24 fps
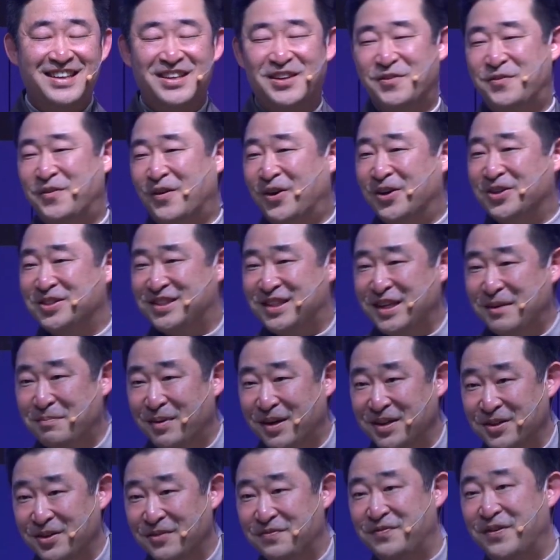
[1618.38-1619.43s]
You fall asleep
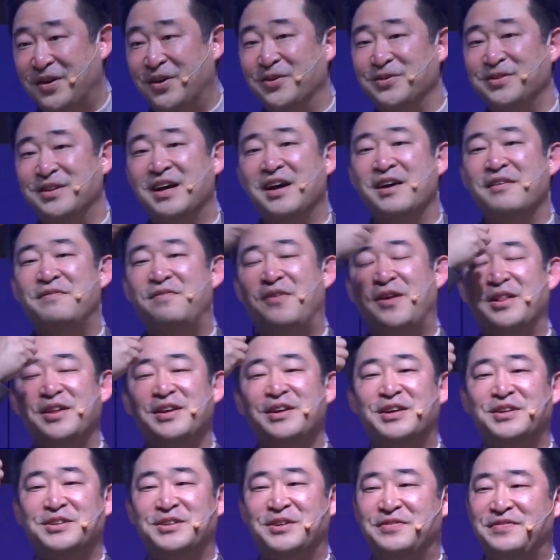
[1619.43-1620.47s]
on your phone,
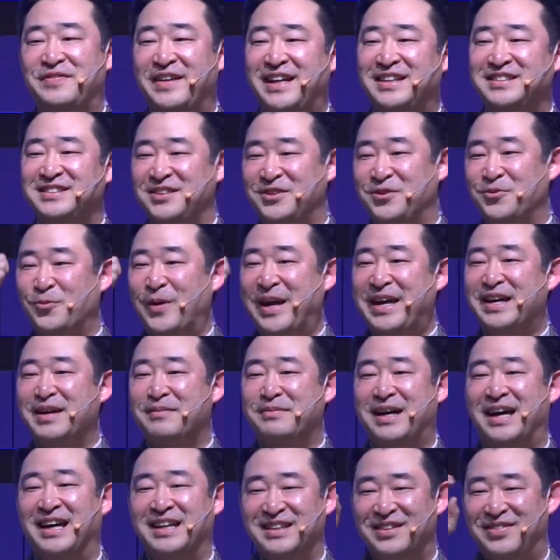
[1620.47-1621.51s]
falling on your face, and you wake up
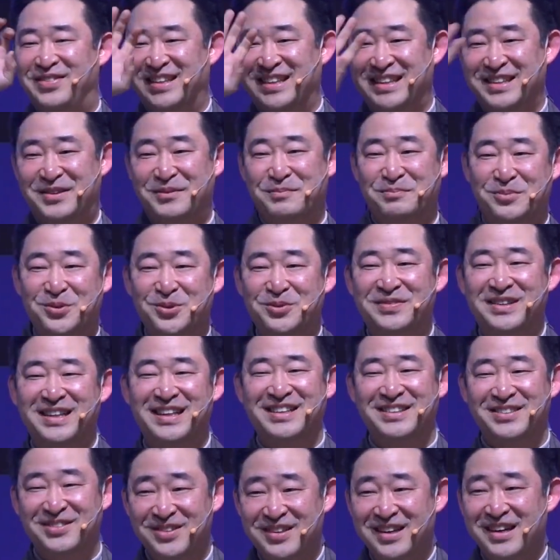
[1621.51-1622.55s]
kind of and you move it
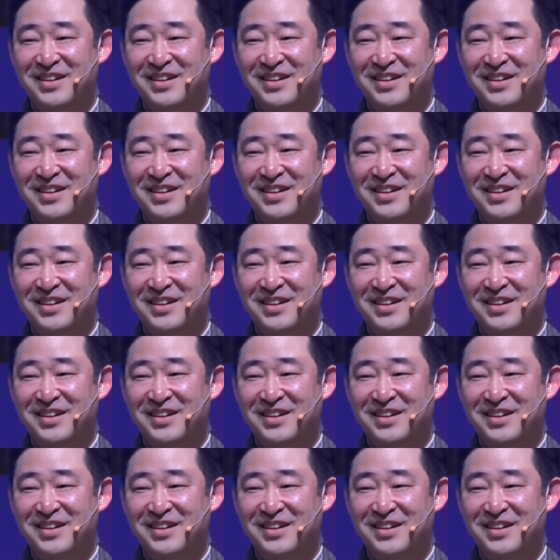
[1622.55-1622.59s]
and you